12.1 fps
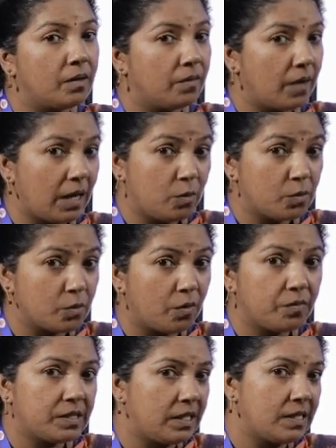values
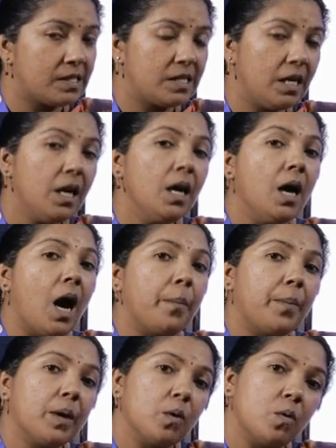of CST,
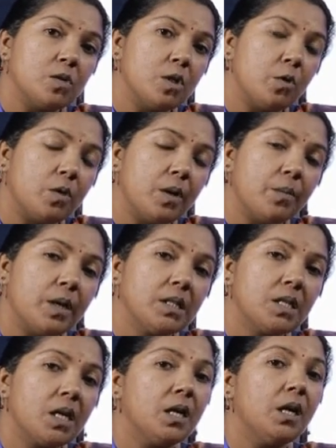upper consolute
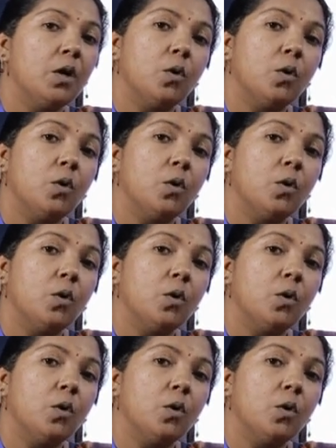temperature and